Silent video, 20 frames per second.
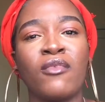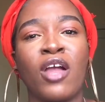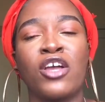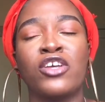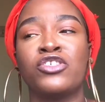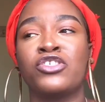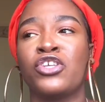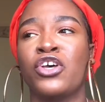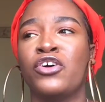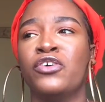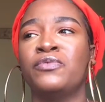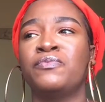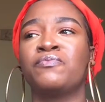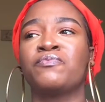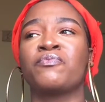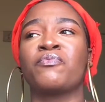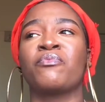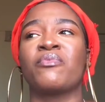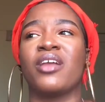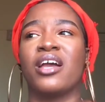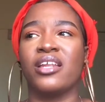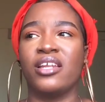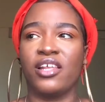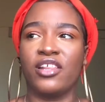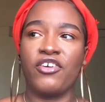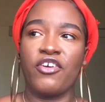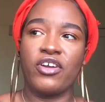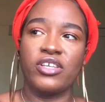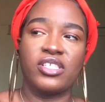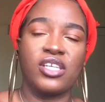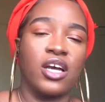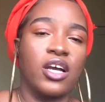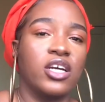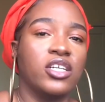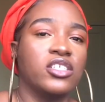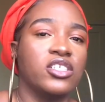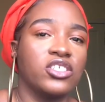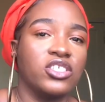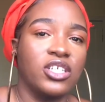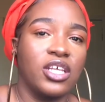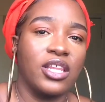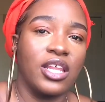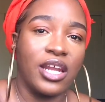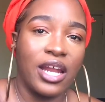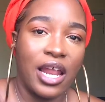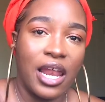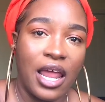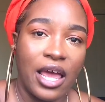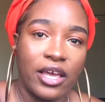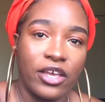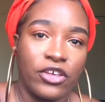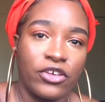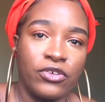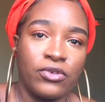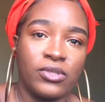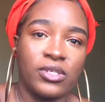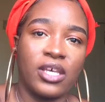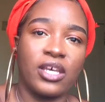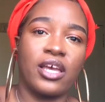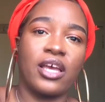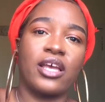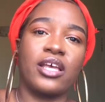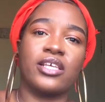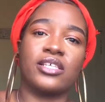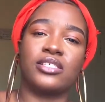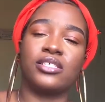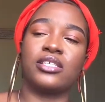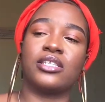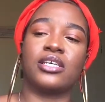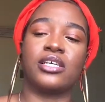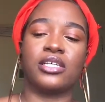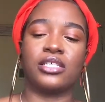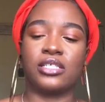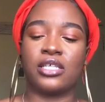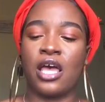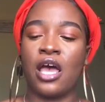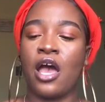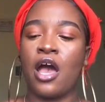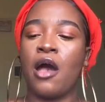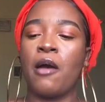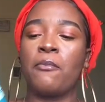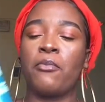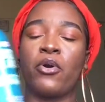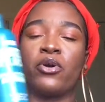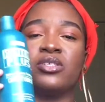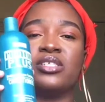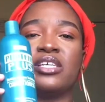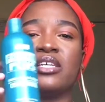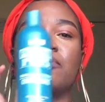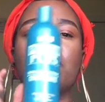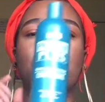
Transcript: So another rinse out conditioner that I like using is this Protein